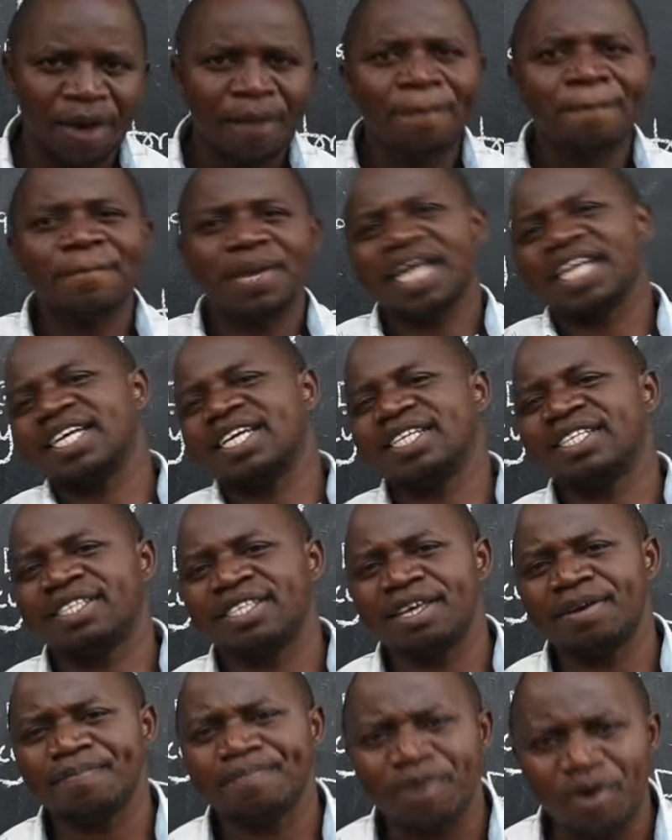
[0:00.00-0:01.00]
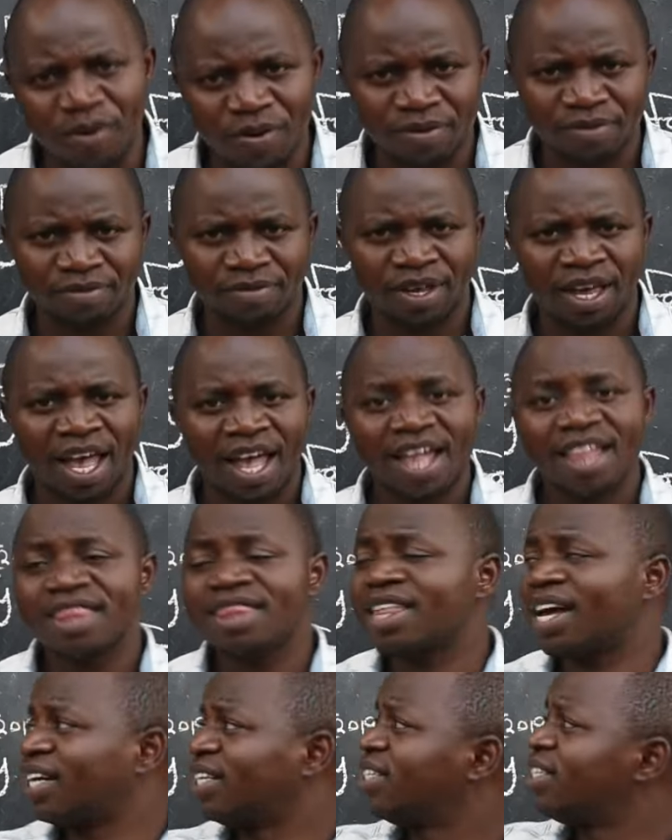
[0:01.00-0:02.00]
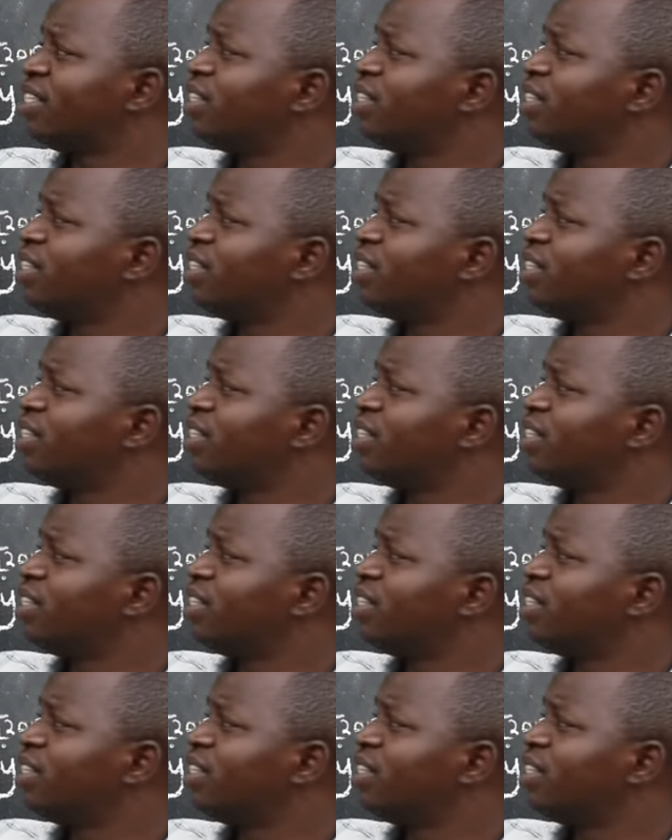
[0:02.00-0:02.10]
Make it simple. That